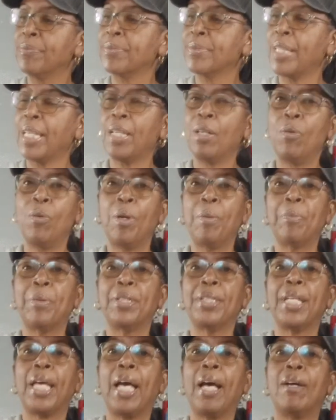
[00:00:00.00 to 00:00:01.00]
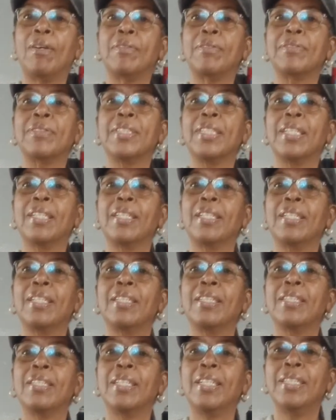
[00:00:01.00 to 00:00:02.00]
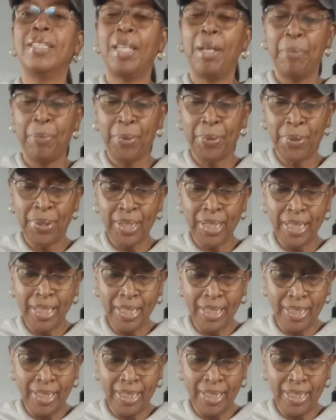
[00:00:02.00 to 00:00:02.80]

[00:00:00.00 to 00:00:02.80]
They go up and down. Isn't that pretty?